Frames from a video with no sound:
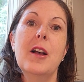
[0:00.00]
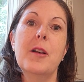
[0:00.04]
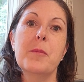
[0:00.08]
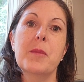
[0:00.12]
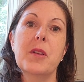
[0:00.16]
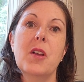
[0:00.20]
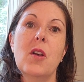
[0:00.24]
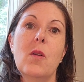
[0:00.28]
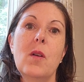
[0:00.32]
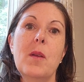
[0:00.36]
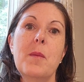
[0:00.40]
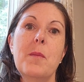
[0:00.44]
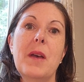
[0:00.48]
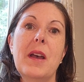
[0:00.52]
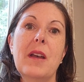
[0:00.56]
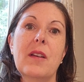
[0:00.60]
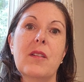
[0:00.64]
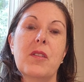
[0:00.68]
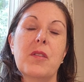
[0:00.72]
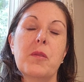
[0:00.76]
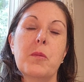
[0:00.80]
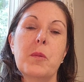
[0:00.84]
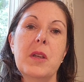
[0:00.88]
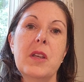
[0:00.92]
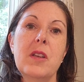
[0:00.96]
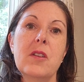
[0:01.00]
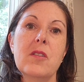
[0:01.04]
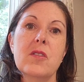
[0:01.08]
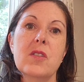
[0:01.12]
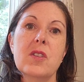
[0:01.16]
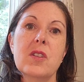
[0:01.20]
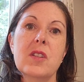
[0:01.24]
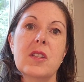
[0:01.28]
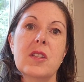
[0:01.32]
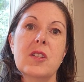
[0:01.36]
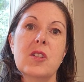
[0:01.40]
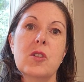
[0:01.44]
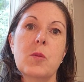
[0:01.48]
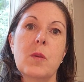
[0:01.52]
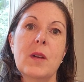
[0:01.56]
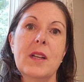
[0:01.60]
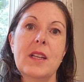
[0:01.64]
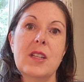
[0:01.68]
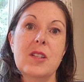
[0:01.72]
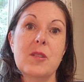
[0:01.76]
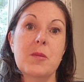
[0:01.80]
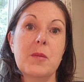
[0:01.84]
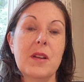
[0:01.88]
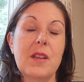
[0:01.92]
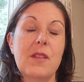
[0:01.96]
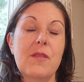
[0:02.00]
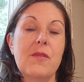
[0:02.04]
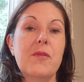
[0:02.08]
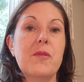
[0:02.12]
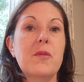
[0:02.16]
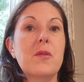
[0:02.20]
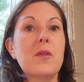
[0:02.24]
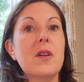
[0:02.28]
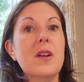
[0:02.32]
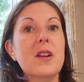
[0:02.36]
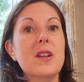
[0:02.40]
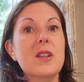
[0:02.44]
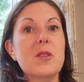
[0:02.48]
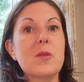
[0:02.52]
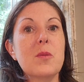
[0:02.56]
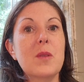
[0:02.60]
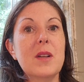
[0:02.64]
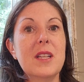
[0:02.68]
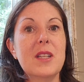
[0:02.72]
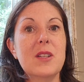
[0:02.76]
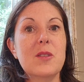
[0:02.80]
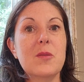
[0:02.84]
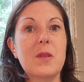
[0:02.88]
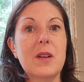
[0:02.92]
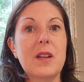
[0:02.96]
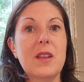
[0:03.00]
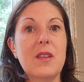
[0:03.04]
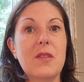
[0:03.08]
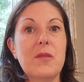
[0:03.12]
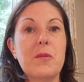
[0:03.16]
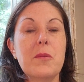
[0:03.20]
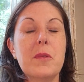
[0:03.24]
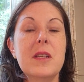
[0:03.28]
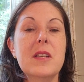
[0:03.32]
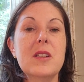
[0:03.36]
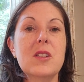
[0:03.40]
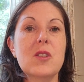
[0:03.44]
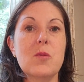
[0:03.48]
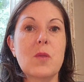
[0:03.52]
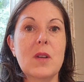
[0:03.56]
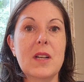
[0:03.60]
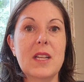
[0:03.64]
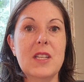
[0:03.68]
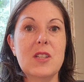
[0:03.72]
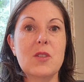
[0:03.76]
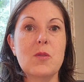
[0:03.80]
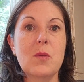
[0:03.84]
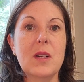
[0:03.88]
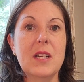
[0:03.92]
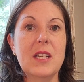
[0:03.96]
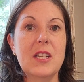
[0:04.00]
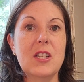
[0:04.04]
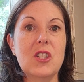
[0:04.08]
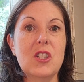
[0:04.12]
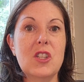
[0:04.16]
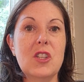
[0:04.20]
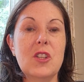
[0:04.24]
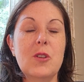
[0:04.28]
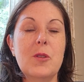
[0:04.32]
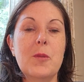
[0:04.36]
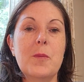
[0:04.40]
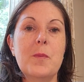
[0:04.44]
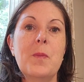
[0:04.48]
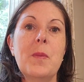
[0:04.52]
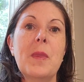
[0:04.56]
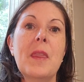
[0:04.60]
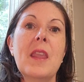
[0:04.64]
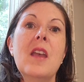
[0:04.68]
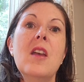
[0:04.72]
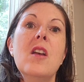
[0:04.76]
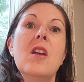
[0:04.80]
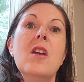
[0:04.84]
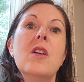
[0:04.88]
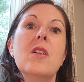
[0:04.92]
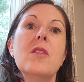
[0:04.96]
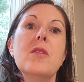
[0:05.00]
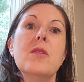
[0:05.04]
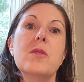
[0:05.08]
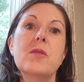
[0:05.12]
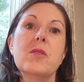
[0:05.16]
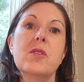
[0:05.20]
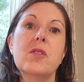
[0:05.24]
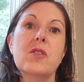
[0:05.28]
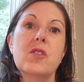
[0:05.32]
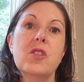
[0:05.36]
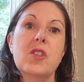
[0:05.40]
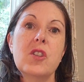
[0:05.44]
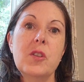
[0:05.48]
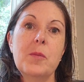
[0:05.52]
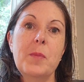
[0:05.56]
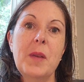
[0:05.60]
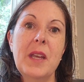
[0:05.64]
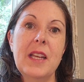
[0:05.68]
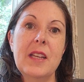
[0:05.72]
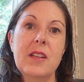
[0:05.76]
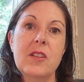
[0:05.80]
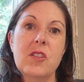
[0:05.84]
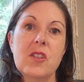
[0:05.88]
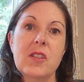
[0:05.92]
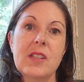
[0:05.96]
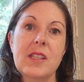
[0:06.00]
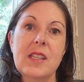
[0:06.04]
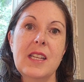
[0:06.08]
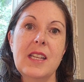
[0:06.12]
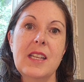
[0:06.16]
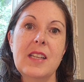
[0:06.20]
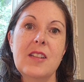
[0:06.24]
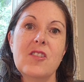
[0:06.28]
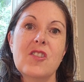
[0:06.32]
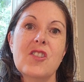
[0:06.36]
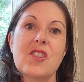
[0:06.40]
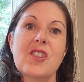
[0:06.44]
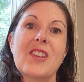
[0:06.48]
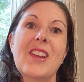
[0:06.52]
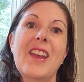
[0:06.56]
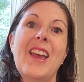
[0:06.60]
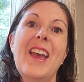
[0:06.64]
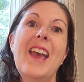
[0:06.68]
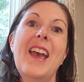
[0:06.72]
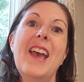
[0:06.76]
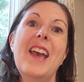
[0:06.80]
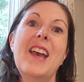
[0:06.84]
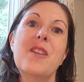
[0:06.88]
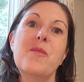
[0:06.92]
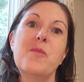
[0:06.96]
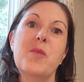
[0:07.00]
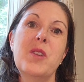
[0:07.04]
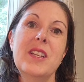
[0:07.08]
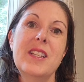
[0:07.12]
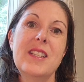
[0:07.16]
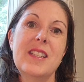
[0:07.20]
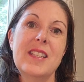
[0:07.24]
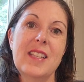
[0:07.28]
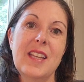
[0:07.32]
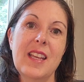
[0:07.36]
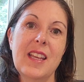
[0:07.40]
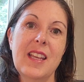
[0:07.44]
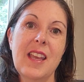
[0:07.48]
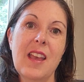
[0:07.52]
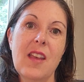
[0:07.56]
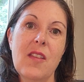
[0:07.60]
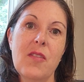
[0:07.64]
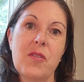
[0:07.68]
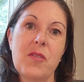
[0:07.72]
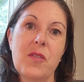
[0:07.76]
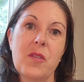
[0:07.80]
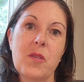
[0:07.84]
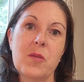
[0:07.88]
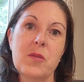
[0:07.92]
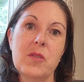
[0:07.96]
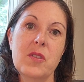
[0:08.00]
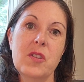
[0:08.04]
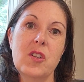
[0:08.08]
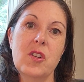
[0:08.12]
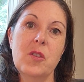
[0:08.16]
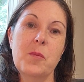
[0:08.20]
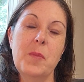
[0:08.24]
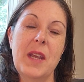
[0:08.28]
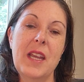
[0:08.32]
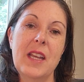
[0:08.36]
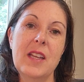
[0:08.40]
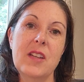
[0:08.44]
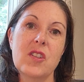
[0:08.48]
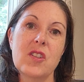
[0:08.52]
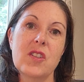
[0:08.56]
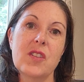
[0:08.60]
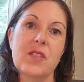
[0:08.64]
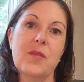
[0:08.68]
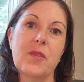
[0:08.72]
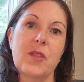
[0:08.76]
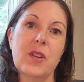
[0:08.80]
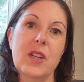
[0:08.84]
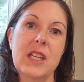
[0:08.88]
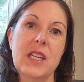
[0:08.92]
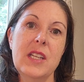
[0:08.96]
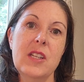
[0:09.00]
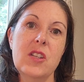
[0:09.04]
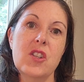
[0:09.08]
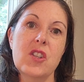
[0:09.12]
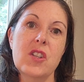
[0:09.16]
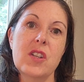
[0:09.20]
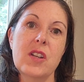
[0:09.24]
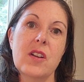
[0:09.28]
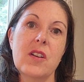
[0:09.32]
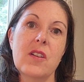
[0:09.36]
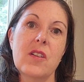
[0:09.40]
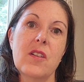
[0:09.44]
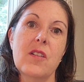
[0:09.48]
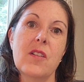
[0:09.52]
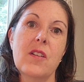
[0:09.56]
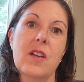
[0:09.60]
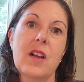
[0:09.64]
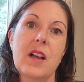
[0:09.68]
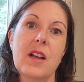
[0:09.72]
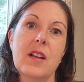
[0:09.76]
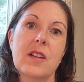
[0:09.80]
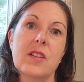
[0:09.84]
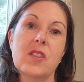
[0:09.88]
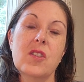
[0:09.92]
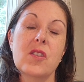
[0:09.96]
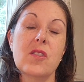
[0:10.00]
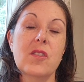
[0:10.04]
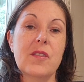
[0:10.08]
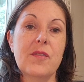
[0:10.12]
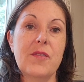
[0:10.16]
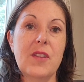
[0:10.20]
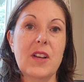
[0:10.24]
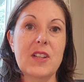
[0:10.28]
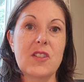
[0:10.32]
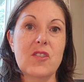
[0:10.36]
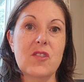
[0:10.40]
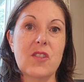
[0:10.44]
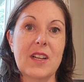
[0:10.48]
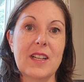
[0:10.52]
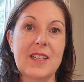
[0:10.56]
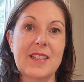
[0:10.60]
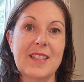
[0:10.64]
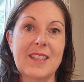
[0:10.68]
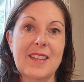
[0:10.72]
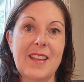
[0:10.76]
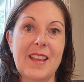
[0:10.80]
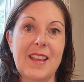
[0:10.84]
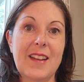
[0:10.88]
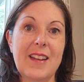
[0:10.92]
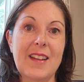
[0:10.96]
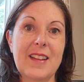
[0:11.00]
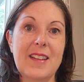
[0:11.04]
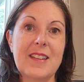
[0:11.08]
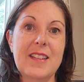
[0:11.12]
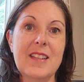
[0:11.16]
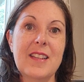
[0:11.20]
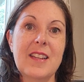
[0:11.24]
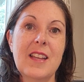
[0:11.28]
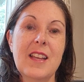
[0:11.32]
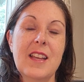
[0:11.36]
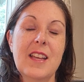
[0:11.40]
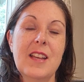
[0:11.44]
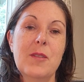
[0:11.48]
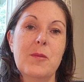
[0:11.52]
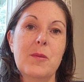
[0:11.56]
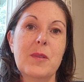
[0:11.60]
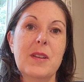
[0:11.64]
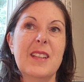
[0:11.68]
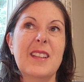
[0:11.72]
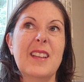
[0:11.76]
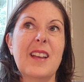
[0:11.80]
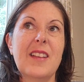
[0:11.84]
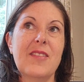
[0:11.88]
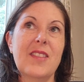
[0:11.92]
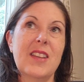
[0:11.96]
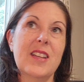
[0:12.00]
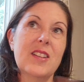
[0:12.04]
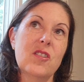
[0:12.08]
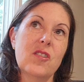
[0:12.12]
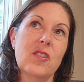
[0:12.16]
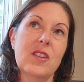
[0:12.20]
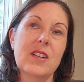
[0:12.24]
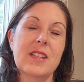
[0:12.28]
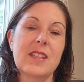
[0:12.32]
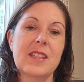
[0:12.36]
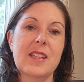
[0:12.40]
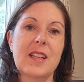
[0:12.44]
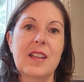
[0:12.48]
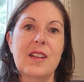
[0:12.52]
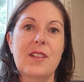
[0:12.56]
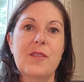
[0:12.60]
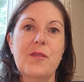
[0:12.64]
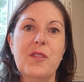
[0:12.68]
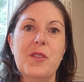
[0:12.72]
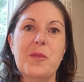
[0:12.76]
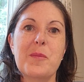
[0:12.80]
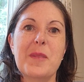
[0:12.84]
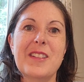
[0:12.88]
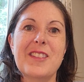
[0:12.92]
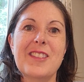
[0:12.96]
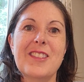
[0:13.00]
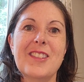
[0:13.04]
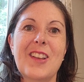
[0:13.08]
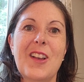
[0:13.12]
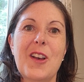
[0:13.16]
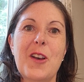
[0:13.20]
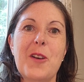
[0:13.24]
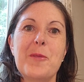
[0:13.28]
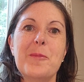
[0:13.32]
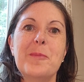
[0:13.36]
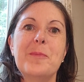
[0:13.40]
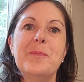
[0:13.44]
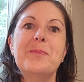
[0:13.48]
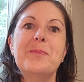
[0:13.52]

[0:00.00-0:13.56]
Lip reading: going back 3 years, 2024, 2023, and 2022. Those are 2 pages each, and we did get those 2 pages for each year certified translated. We got that translated a few months ago.